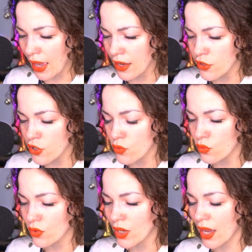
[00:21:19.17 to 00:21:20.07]

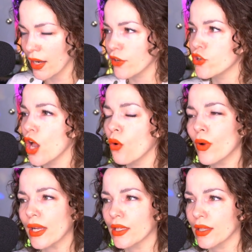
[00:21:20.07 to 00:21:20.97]
you kind of
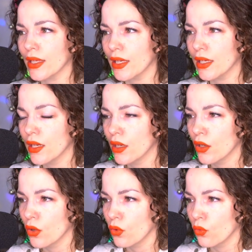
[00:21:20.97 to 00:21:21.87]
knowingly
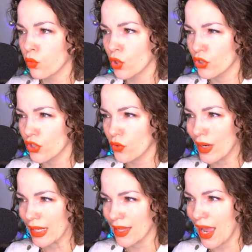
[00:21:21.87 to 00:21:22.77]
were
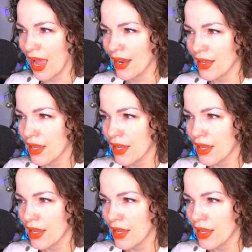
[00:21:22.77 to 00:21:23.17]
doing that.